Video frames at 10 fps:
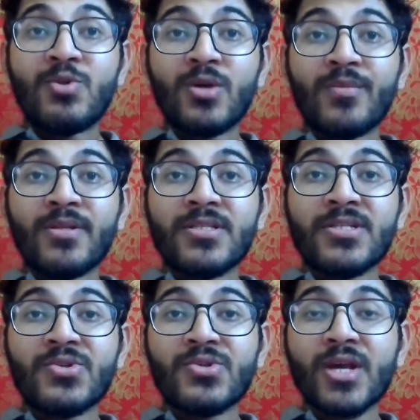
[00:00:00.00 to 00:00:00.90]
to commit
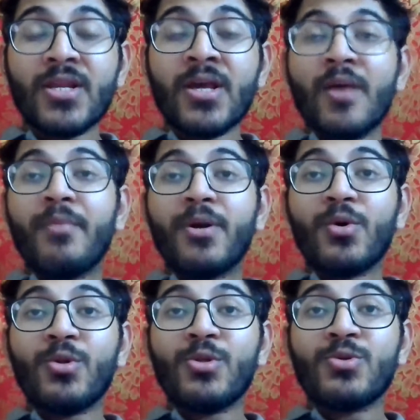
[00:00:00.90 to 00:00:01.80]
genocide, but
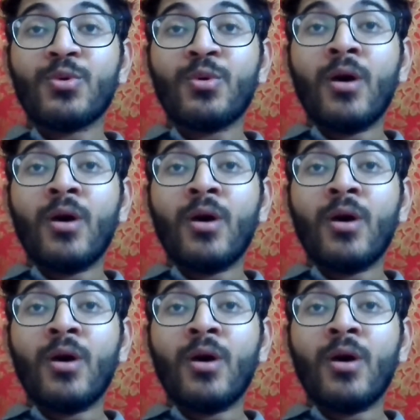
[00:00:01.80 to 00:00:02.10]
also